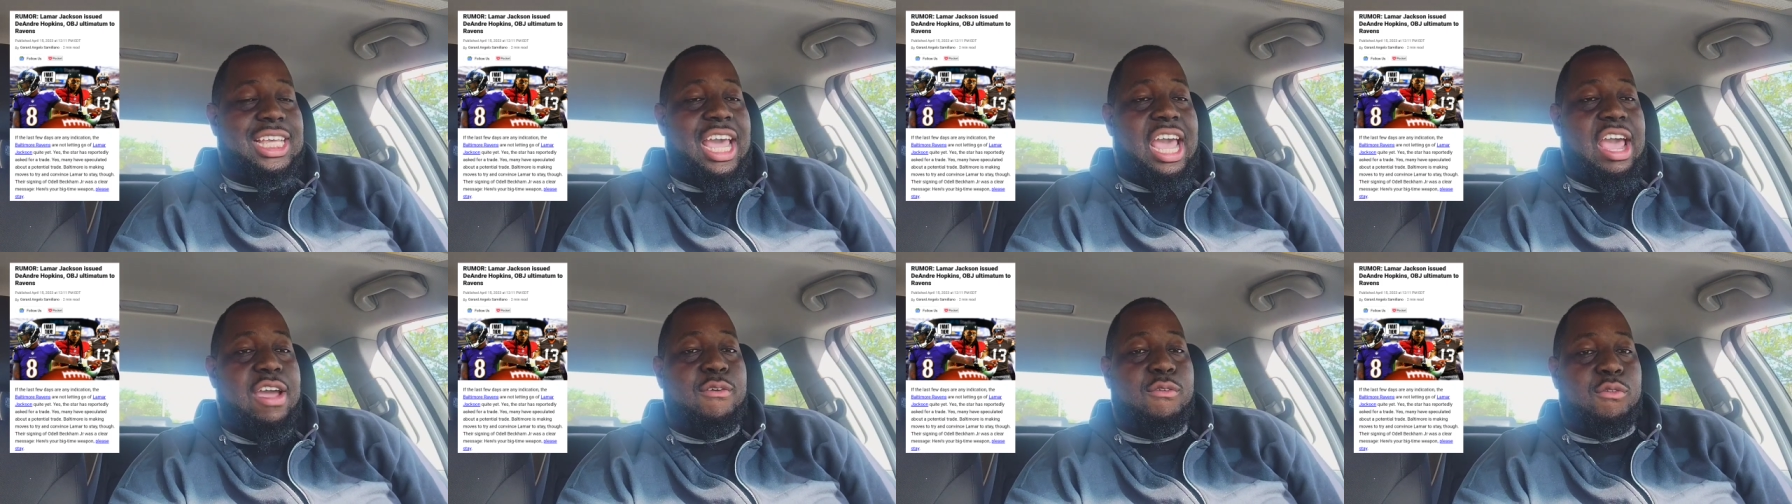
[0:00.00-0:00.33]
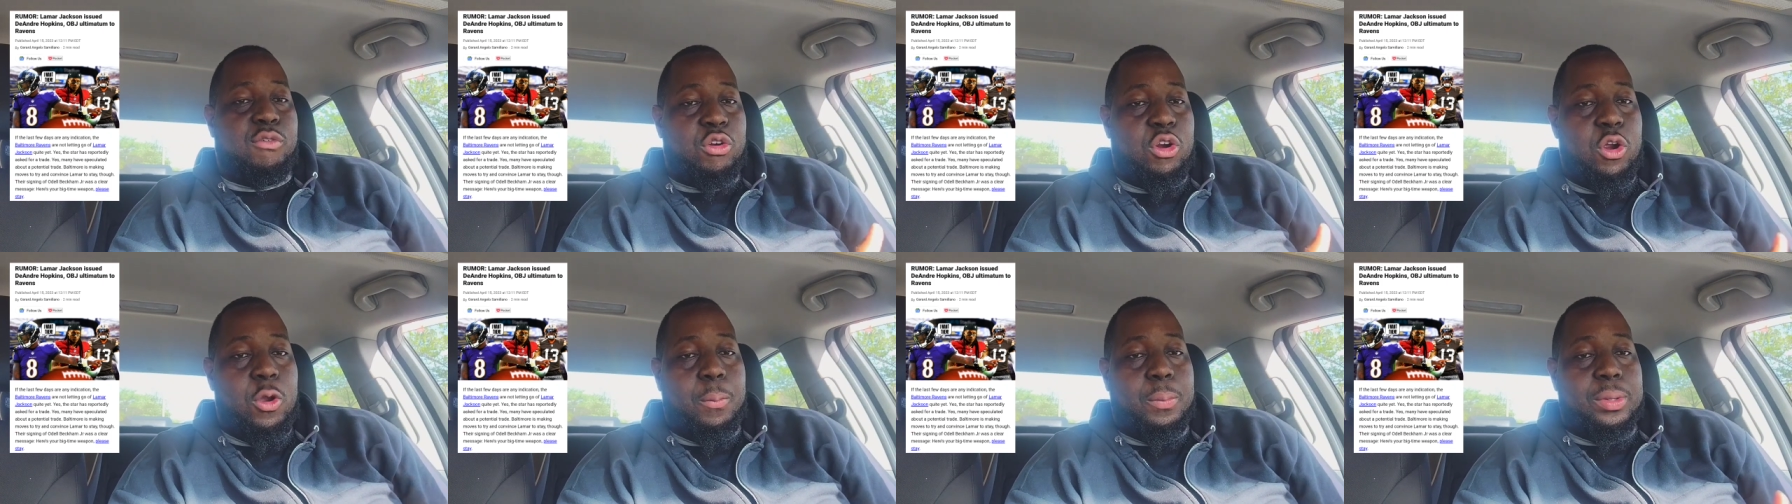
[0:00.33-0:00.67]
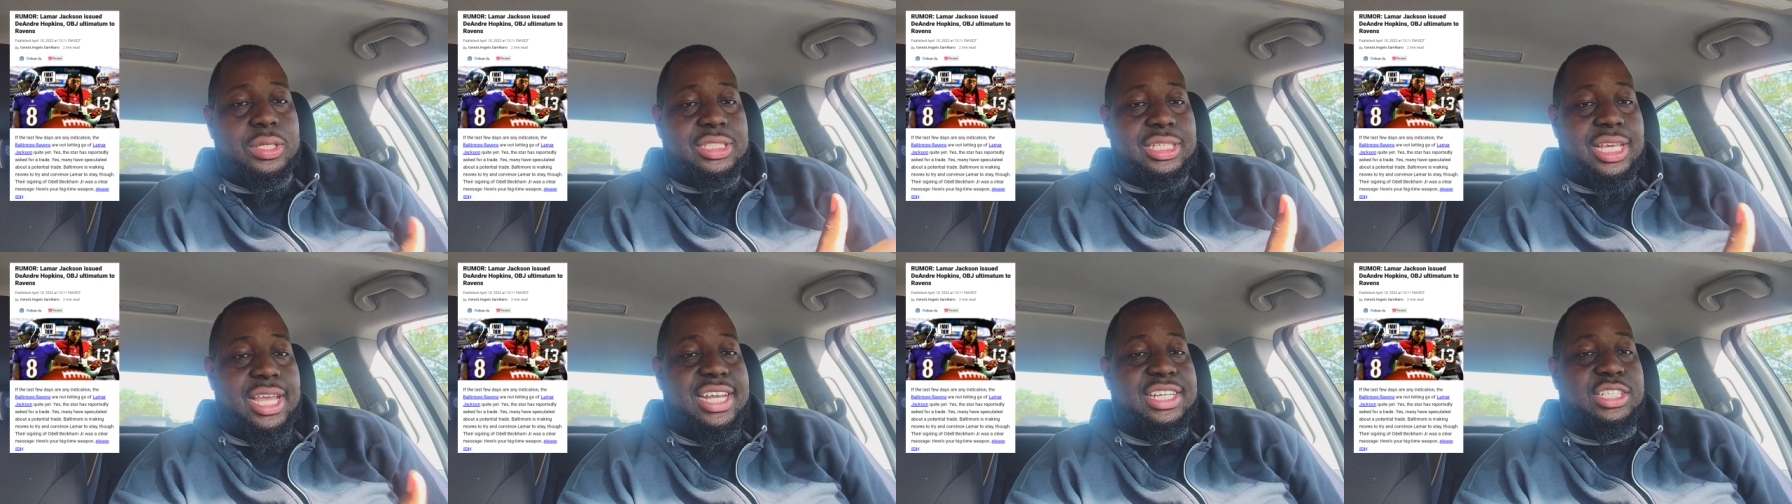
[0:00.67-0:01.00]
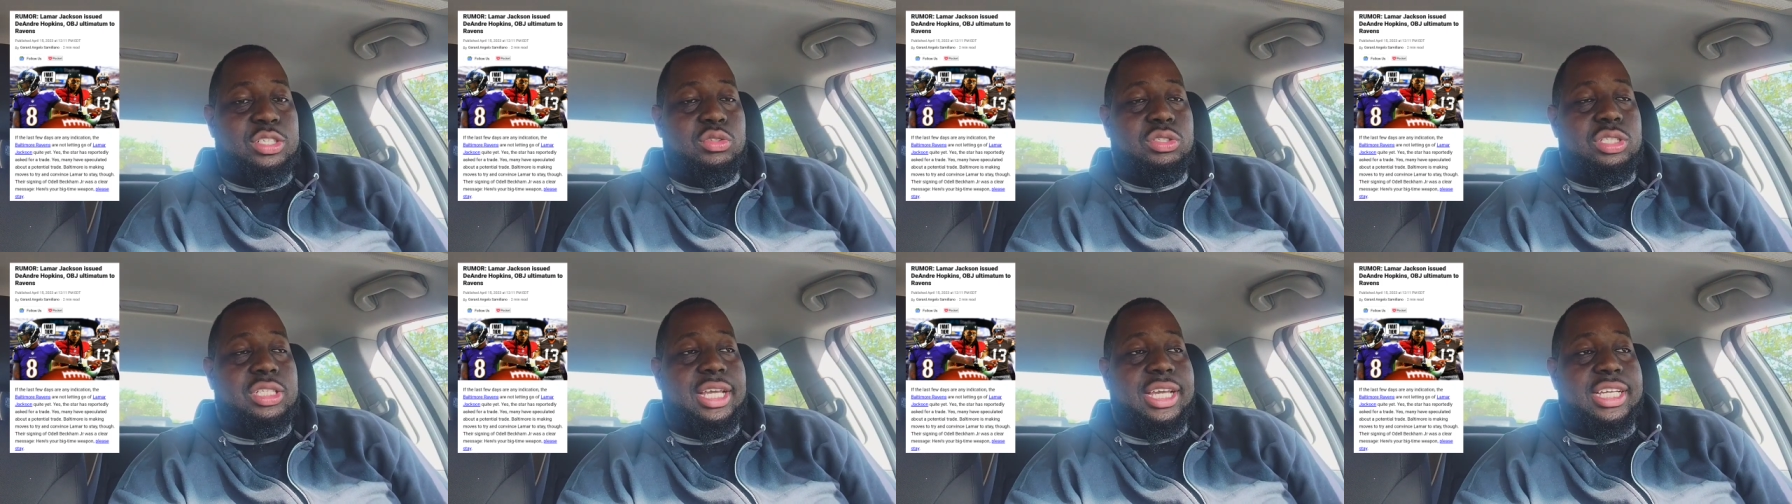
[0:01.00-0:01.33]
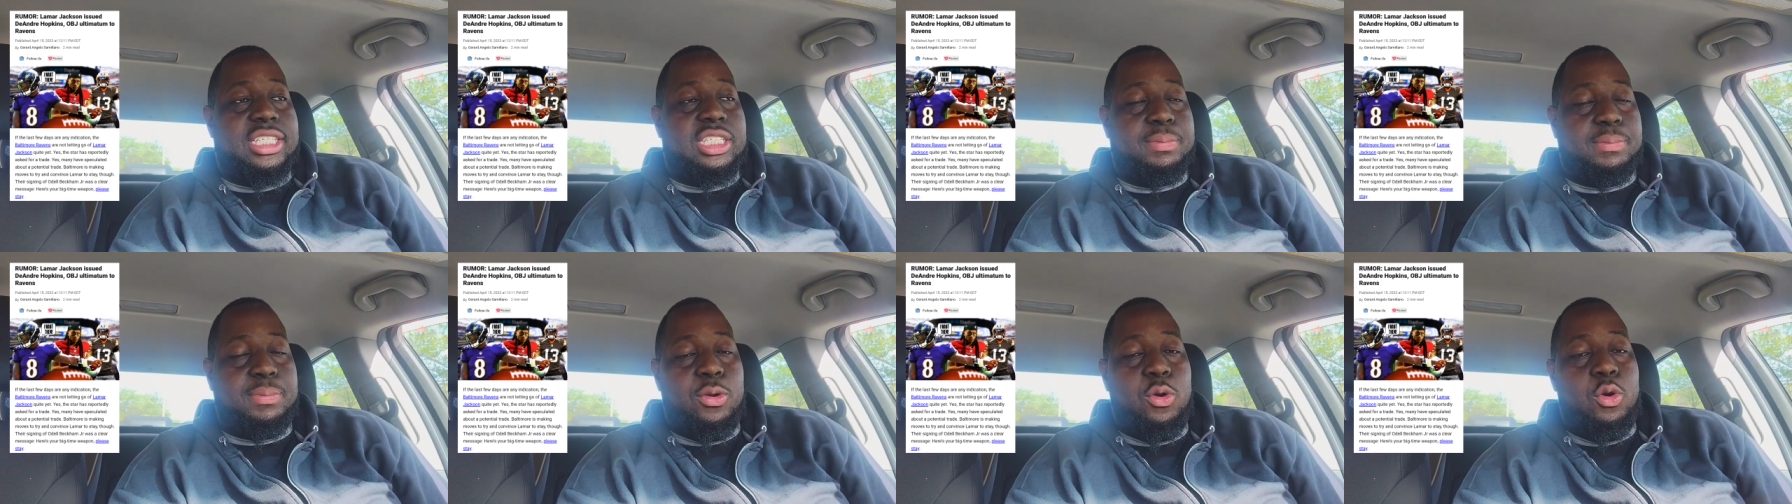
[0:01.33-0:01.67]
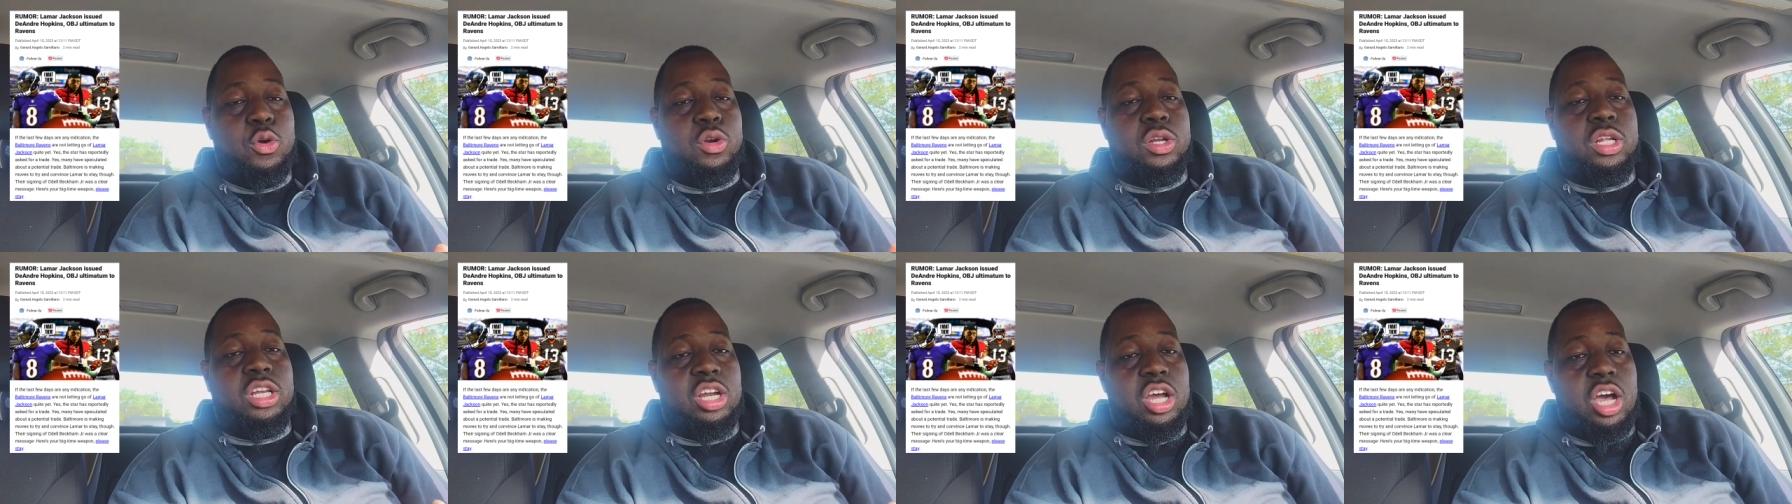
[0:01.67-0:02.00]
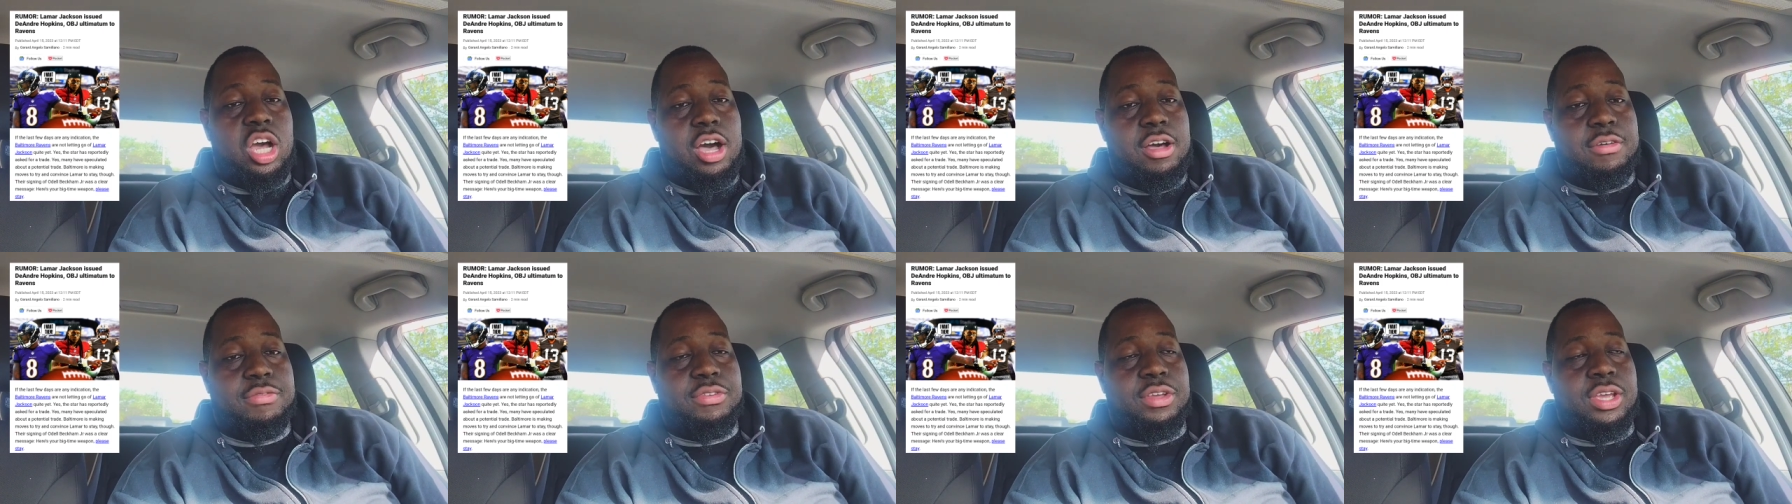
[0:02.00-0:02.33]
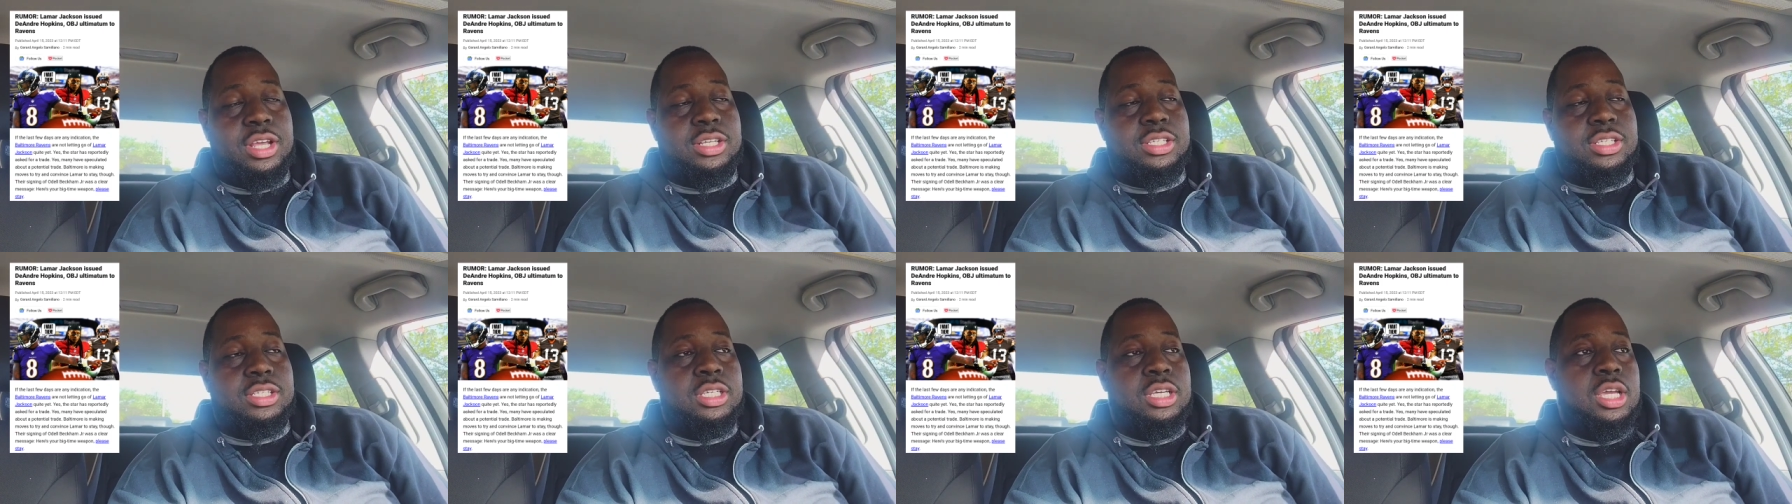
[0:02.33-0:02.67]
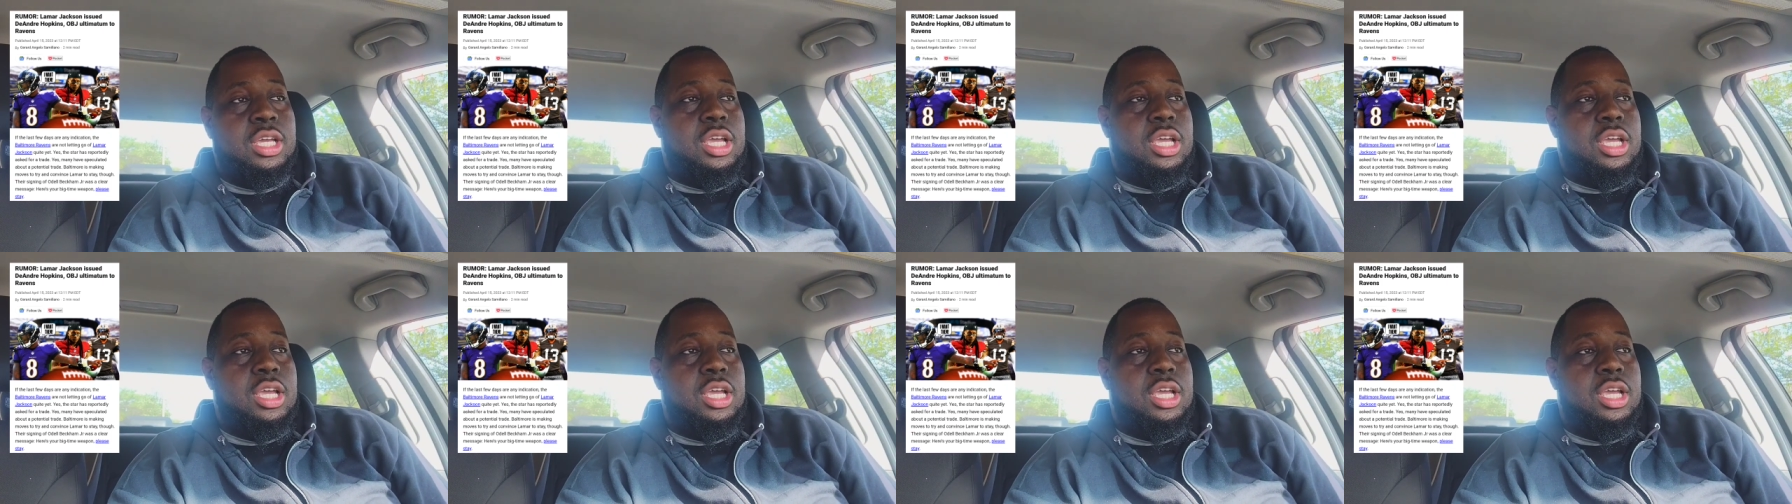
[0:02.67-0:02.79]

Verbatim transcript: have real potential to explode in the offense.